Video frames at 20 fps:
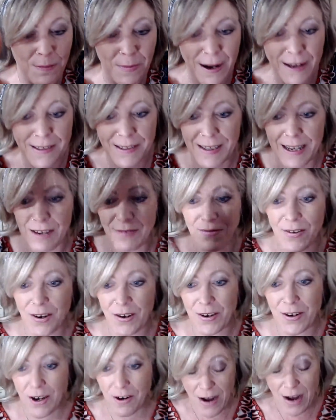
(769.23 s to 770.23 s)
basket,
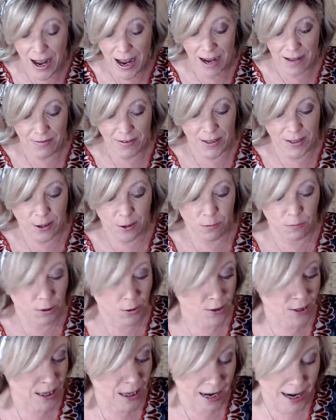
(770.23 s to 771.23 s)
Virgo, and they don't
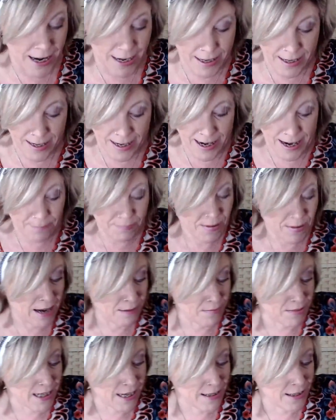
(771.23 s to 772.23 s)
bloody like it.
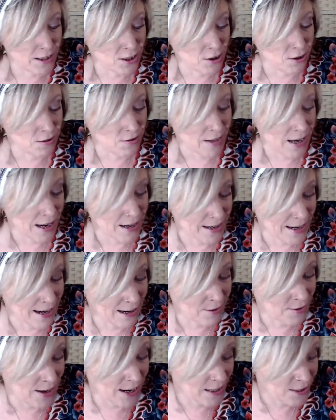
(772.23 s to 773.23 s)
I'm telling you that
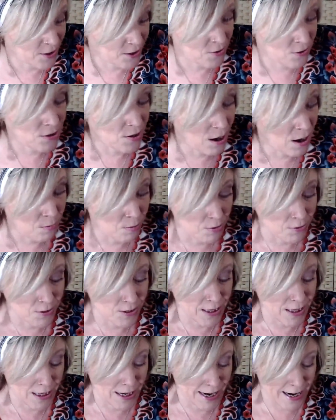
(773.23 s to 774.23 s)
now, they do not
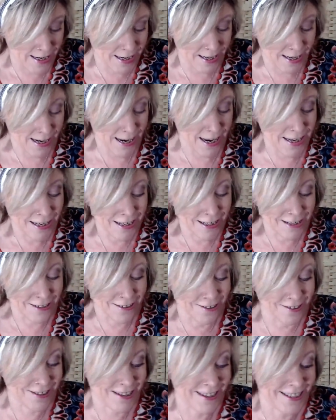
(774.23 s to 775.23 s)
bloody like it.
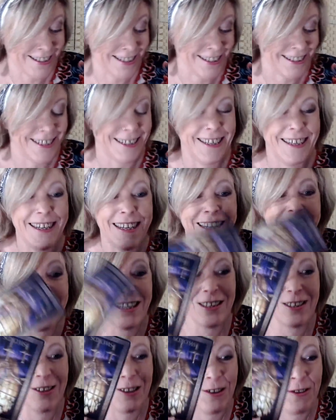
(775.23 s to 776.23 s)
Look,
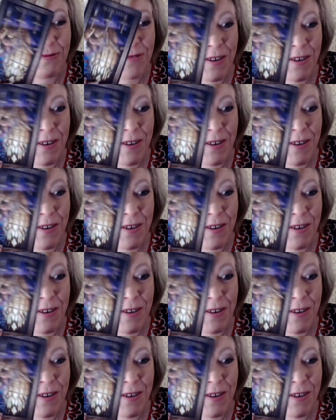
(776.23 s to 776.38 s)
you've